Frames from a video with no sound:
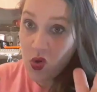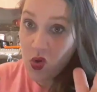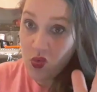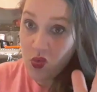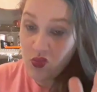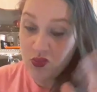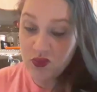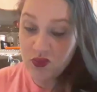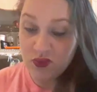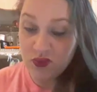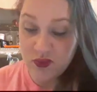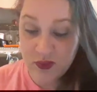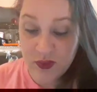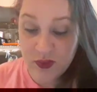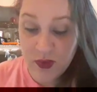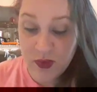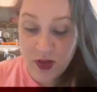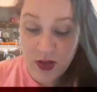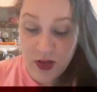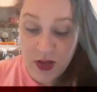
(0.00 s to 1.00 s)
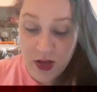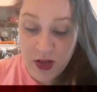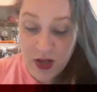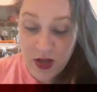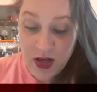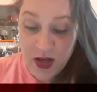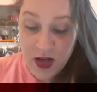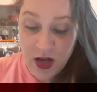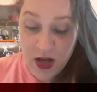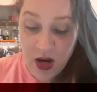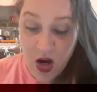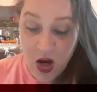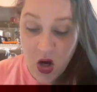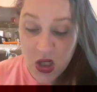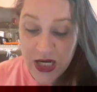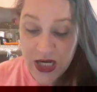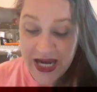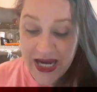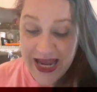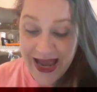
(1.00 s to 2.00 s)
woo.
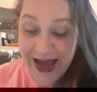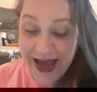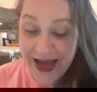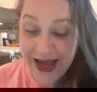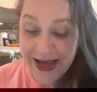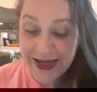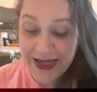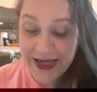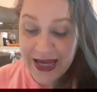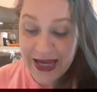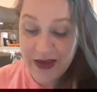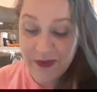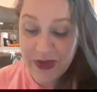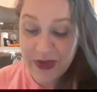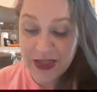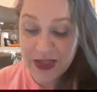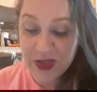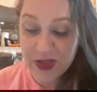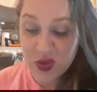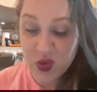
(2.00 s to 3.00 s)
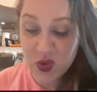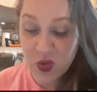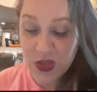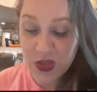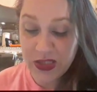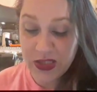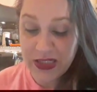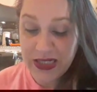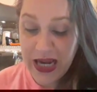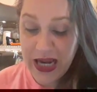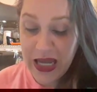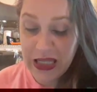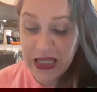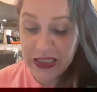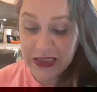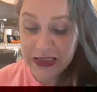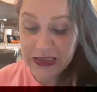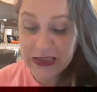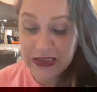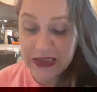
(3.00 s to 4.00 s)
REI Camping Store in
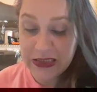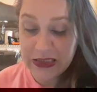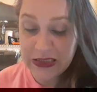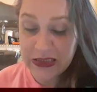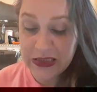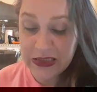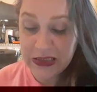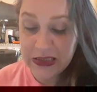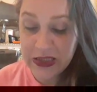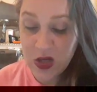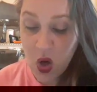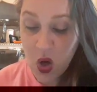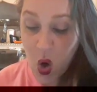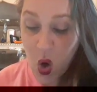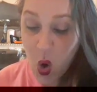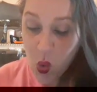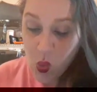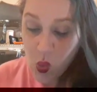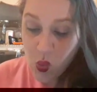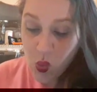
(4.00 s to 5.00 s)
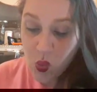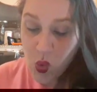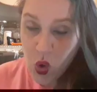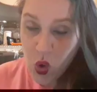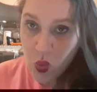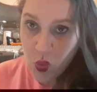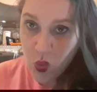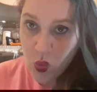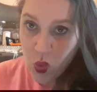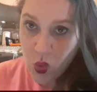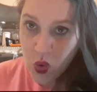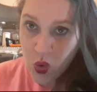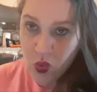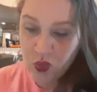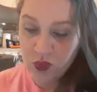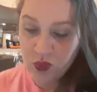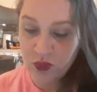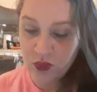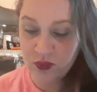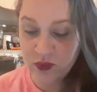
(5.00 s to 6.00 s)
Dallas. Woo,
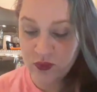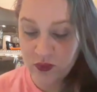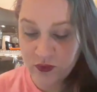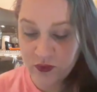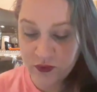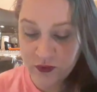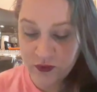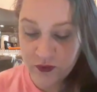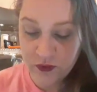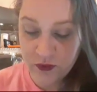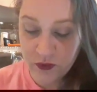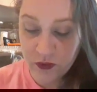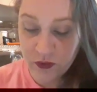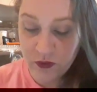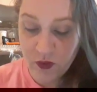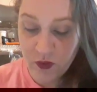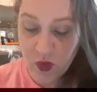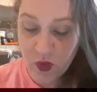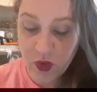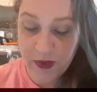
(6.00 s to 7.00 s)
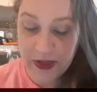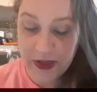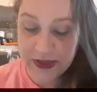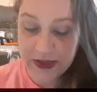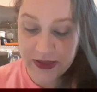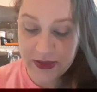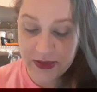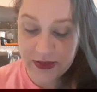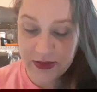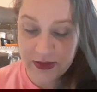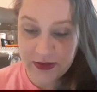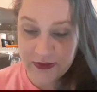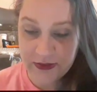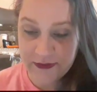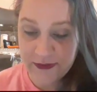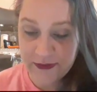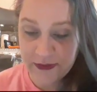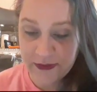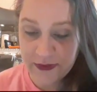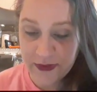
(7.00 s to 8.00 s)
more places.
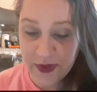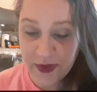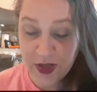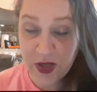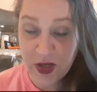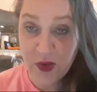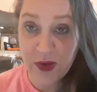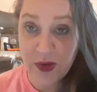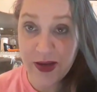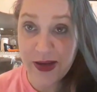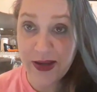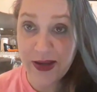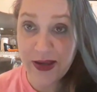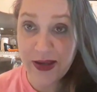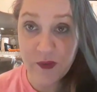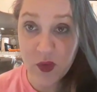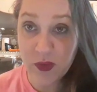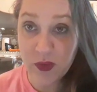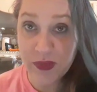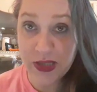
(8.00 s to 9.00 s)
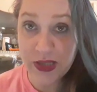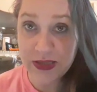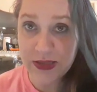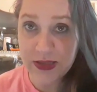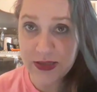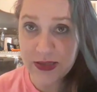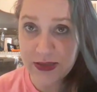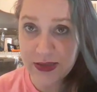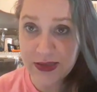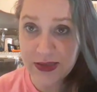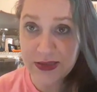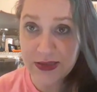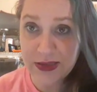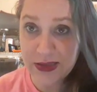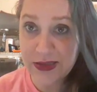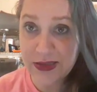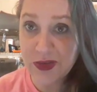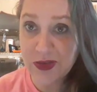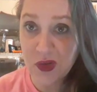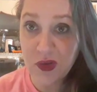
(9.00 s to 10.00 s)
You know I gotta have more places because
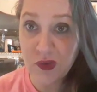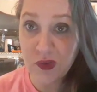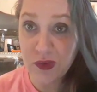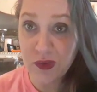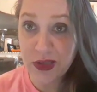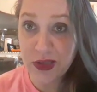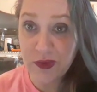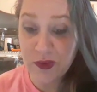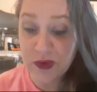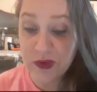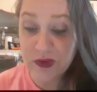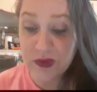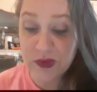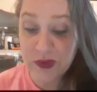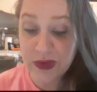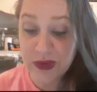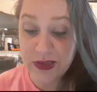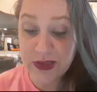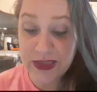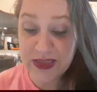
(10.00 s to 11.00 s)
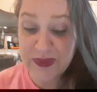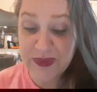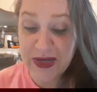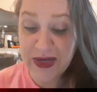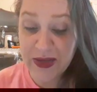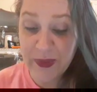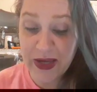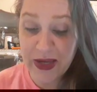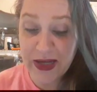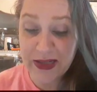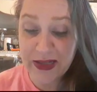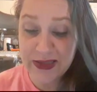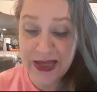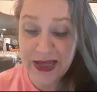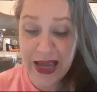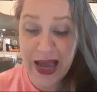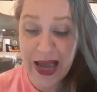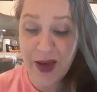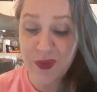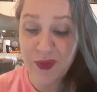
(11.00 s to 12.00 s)
this girl really wants one of these backpacks.
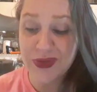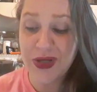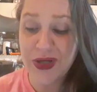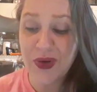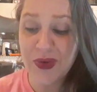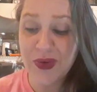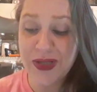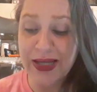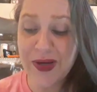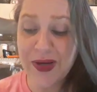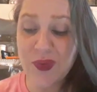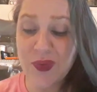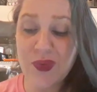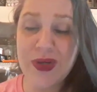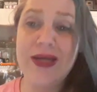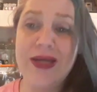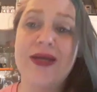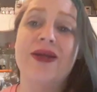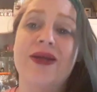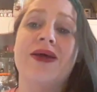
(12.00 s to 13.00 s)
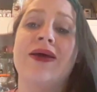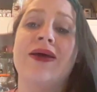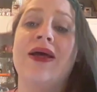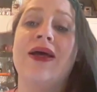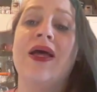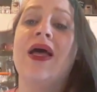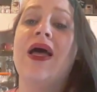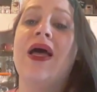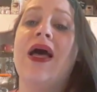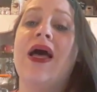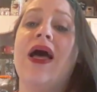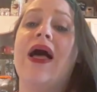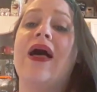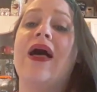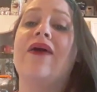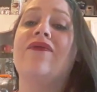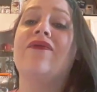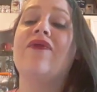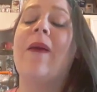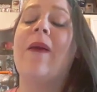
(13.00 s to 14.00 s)
I will totally get rid
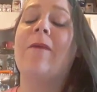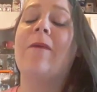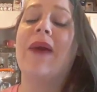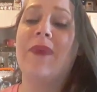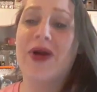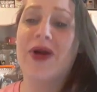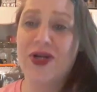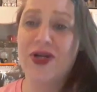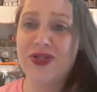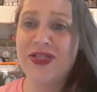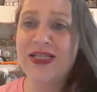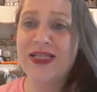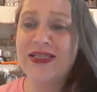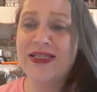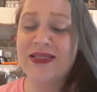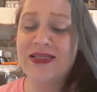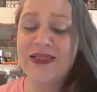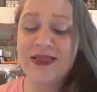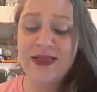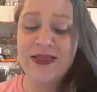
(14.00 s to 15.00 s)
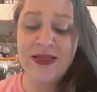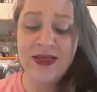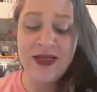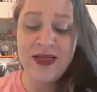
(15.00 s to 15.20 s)
of my purses